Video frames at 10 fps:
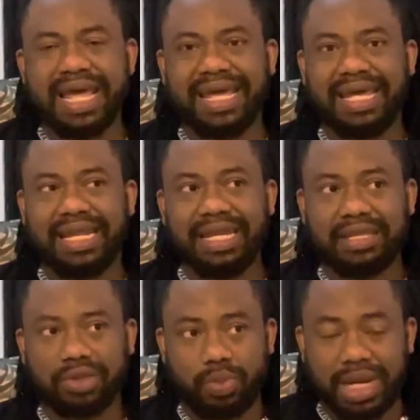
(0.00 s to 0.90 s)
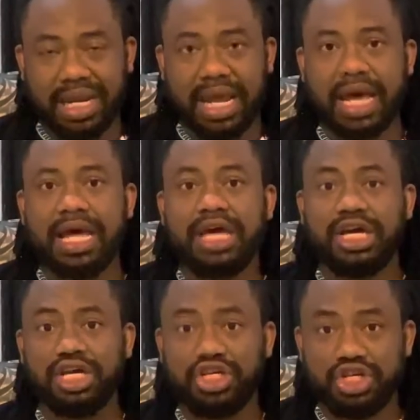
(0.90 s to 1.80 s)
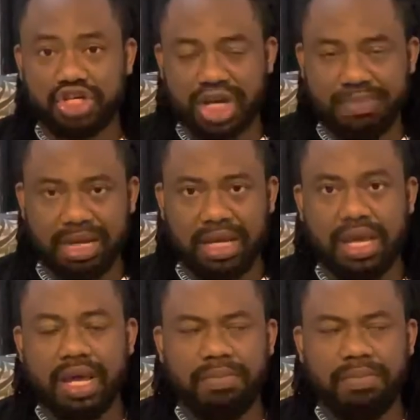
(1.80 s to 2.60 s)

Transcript: in Lithuania, in Germany,